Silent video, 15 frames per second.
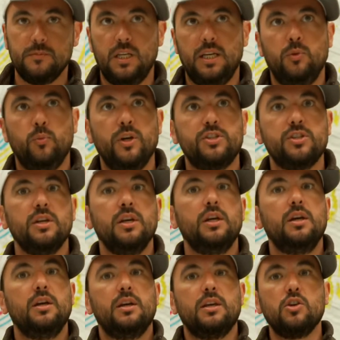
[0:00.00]
in which
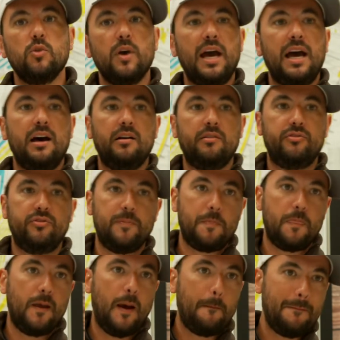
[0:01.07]
you have
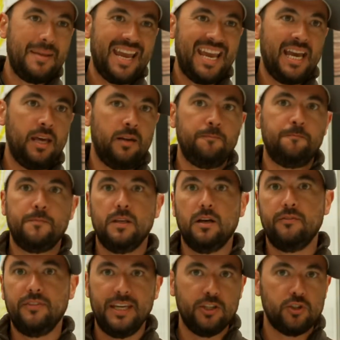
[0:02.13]
a man
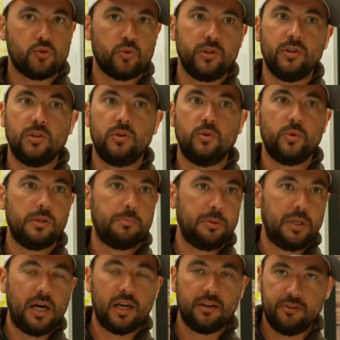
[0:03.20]
of Israel with a
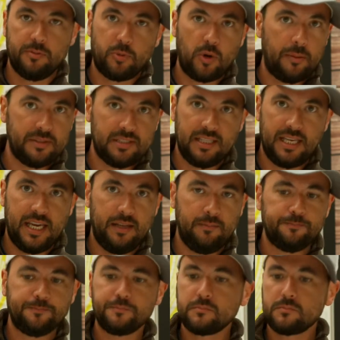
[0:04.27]
plot of the promised land
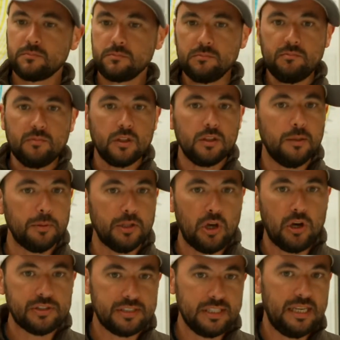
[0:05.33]
that
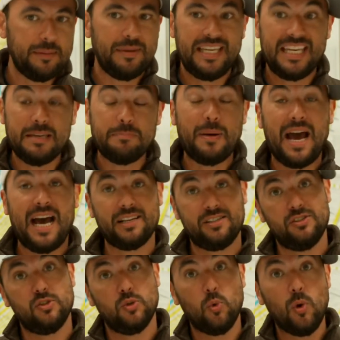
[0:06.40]
belongs to him. He
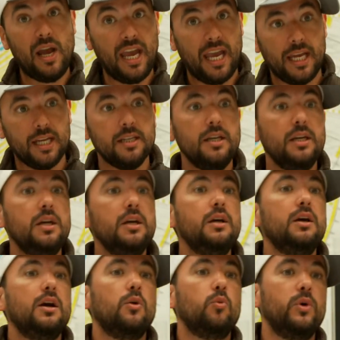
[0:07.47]
passes away
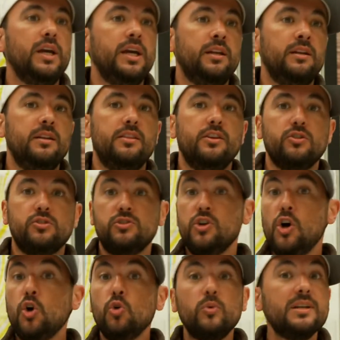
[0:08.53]
when there's
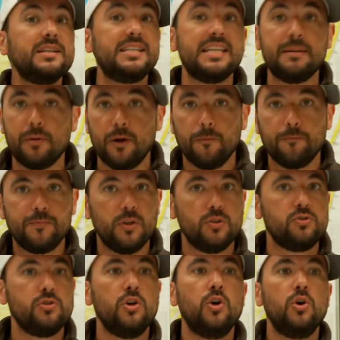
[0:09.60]
no redeemer,
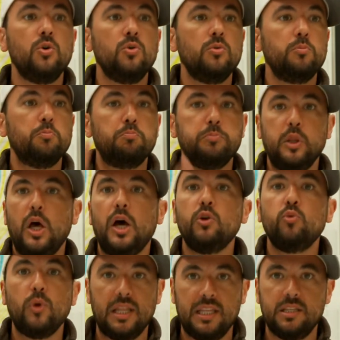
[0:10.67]
there's no
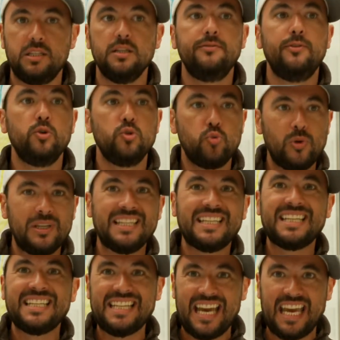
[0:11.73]
blood relative who's
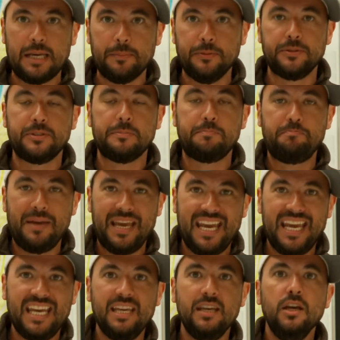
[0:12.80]
willing and able to
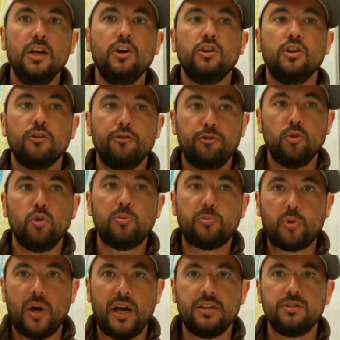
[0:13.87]
pay the full
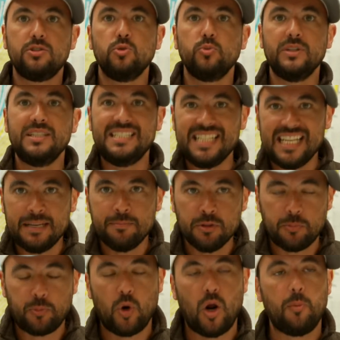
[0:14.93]
price to redeem the
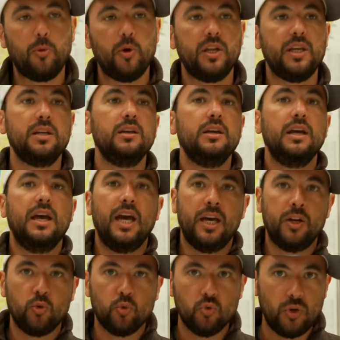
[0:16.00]
property
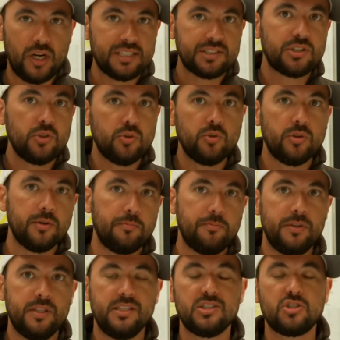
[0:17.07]
and rescue the,
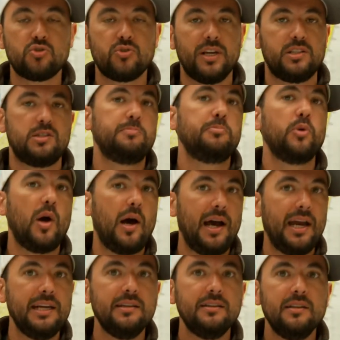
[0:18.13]
the distressed
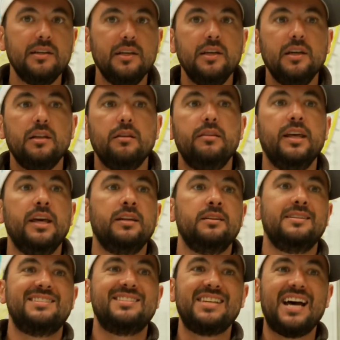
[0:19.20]
bride, then
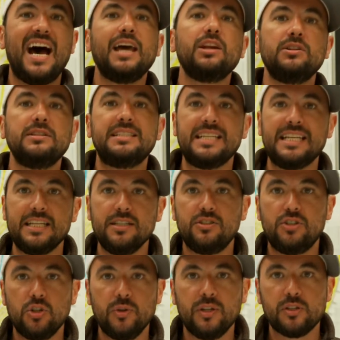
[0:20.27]
the title deed
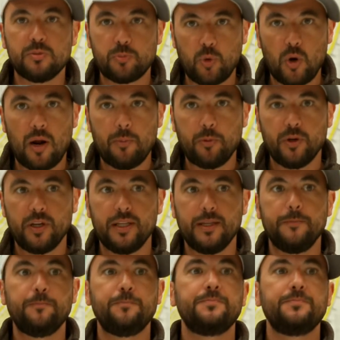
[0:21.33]
to his property